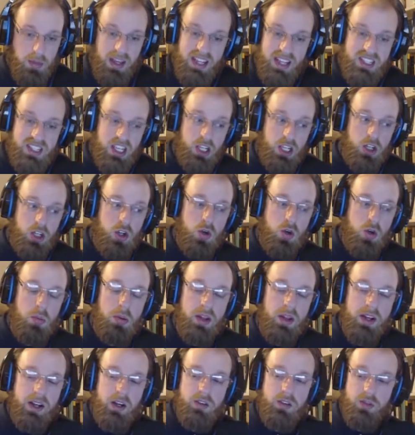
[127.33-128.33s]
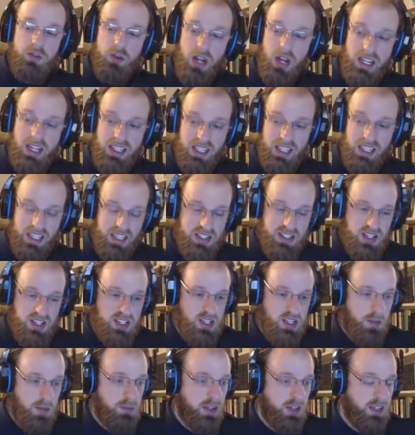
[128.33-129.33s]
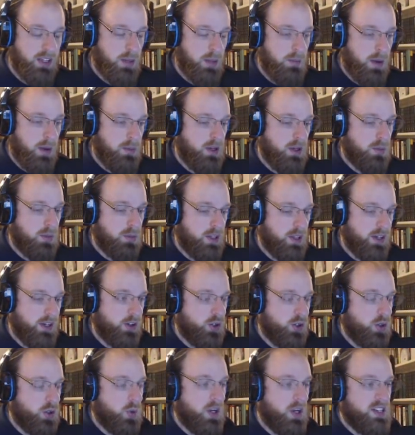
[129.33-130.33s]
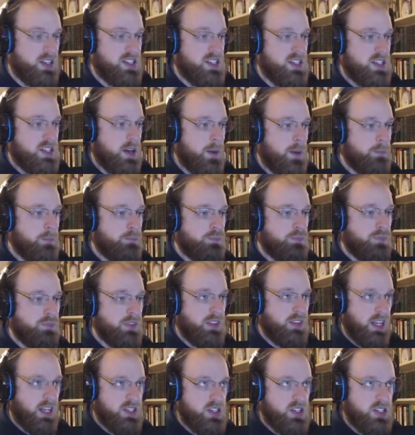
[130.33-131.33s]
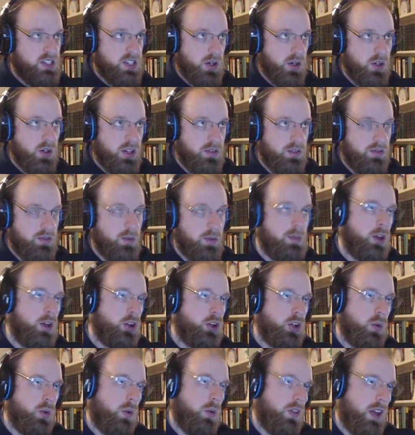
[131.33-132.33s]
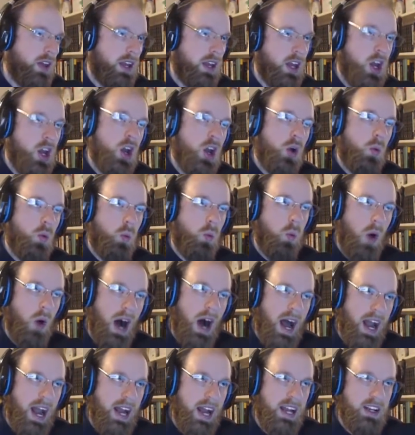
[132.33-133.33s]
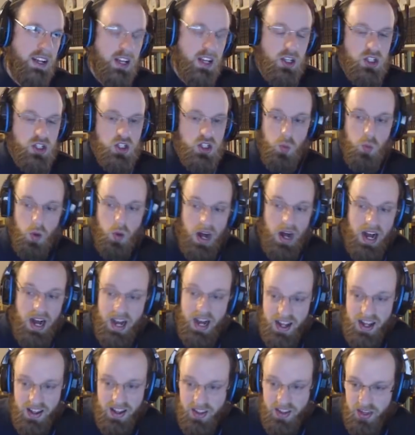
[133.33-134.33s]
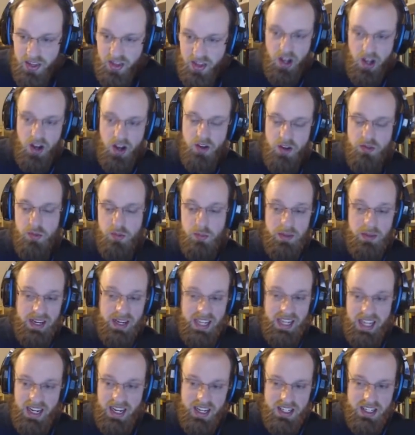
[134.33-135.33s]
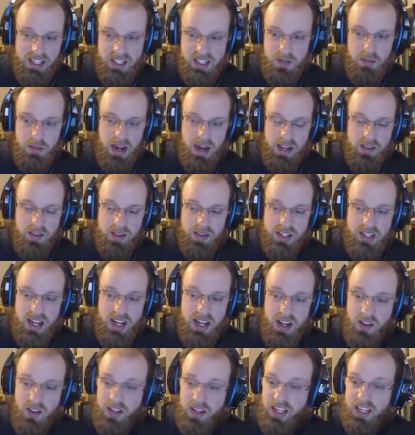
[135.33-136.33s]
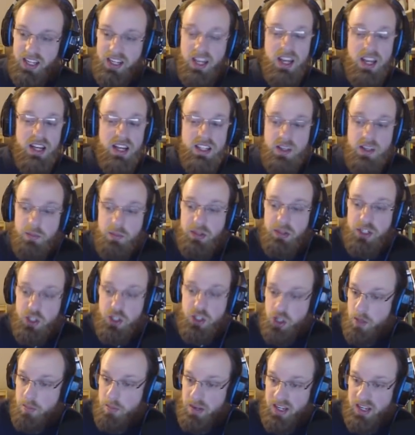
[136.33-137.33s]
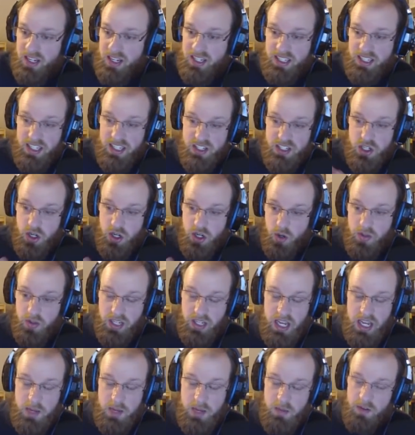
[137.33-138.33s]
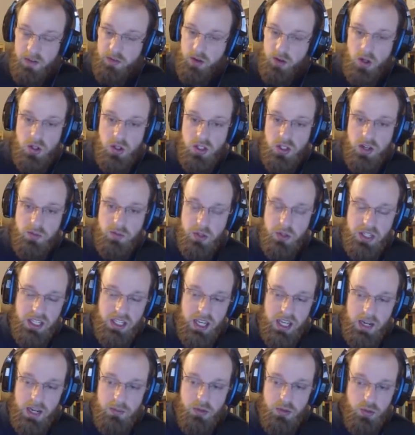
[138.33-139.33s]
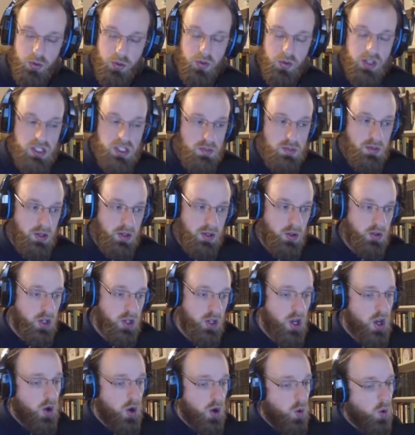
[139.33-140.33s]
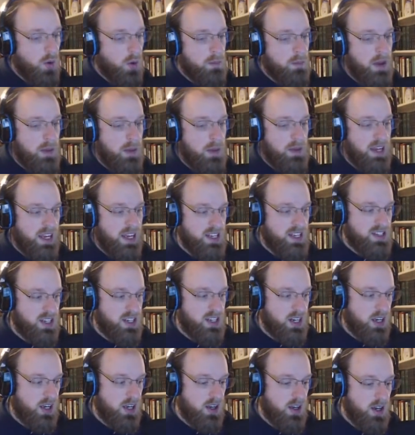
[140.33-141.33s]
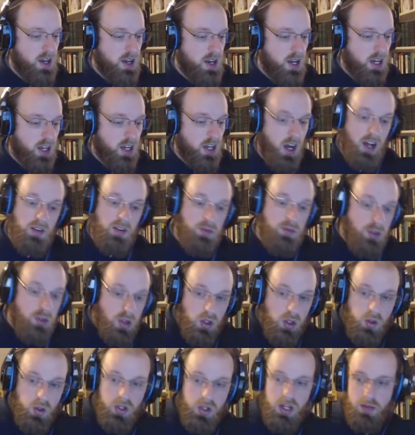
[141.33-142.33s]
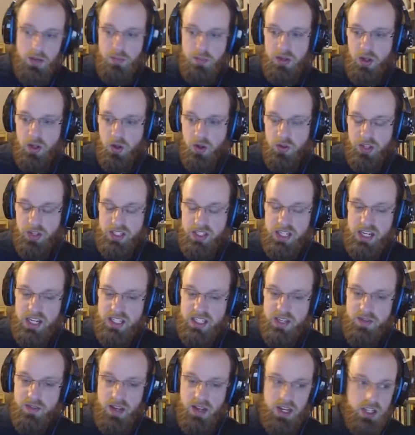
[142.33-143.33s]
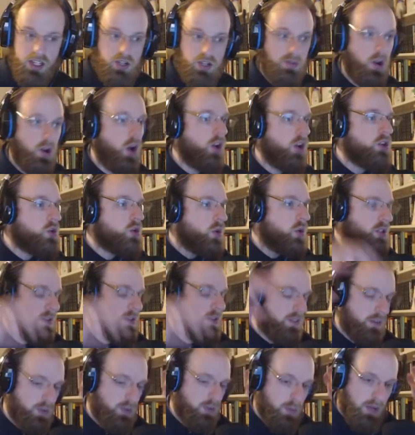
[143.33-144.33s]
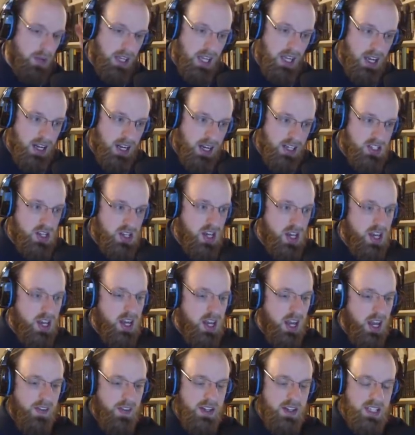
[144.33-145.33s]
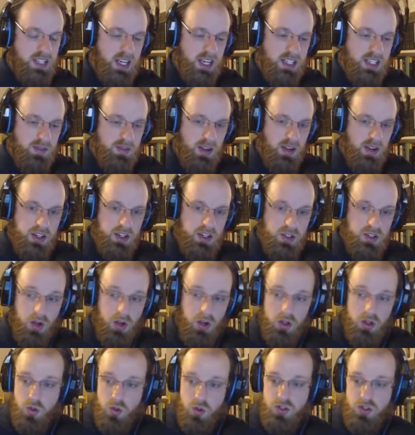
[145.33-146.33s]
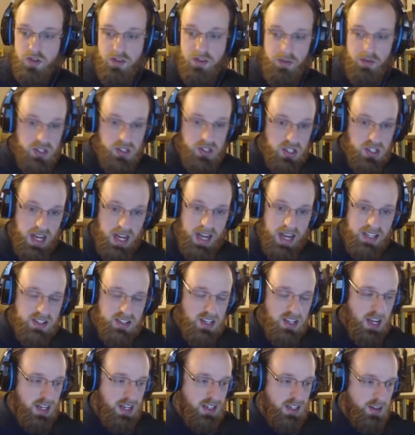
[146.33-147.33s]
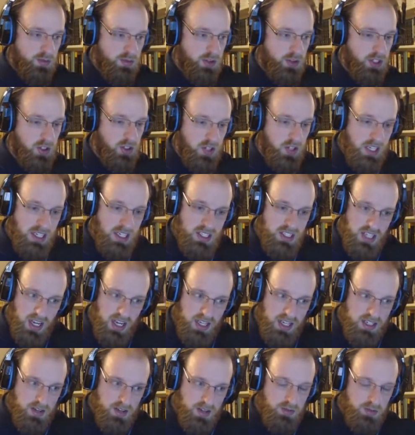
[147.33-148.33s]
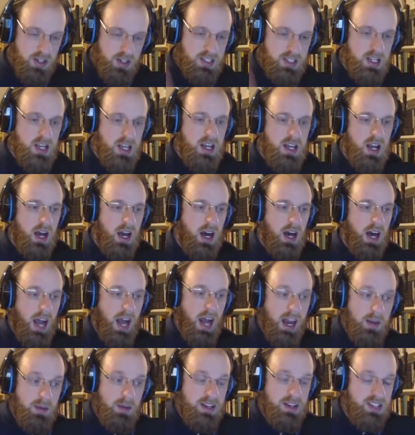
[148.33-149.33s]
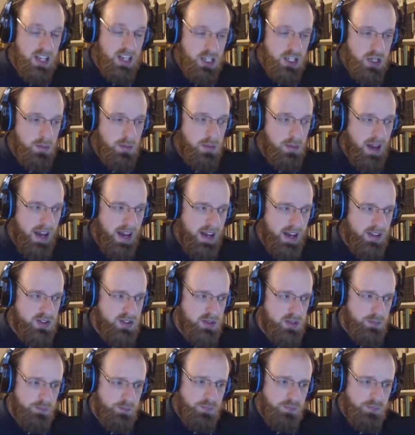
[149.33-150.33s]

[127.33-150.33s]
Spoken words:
Is it new player friendly? Is it something that maybe a player who isn't necessarily familiar with a wide swath of mechanics in Path of Exile that can simply jump in and get to know the game and fall in love with the game through this build? Or maybe is it a convoluted build that takes advantage of all sorts of different mechanics and that takes advantage of all sorts of different stats and different uniques and different itemization paths?